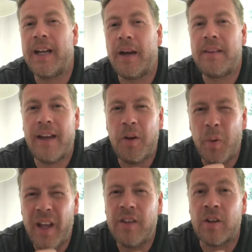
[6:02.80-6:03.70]
out there
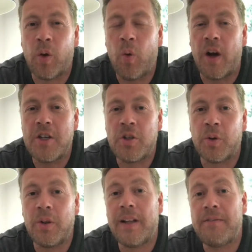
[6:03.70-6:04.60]
who isn't quite sure,
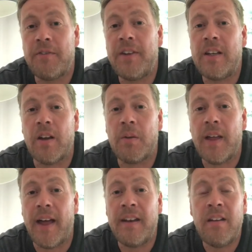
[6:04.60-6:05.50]
you'll have a video
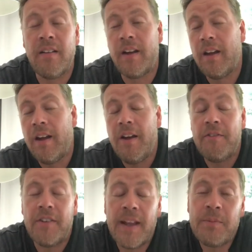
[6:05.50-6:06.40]
then
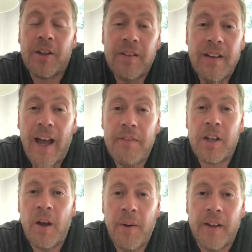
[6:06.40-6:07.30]
for them to have a
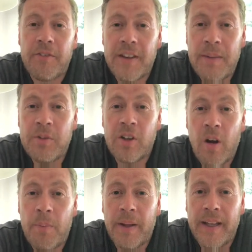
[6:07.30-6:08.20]
go at, for them to
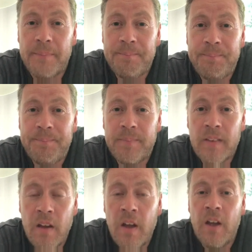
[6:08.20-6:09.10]
copy.
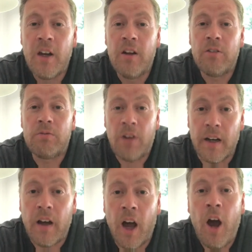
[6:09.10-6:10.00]
Right,
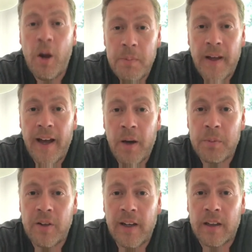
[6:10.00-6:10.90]
I hope that
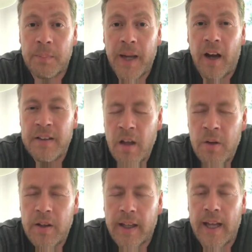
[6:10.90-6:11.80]
helps a little bit. I know
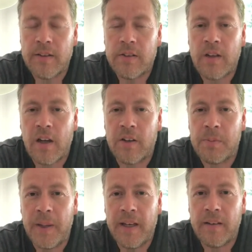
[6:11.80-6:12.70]
that getting stuck has
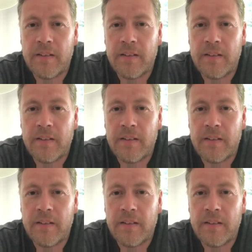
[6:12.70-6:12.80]
been,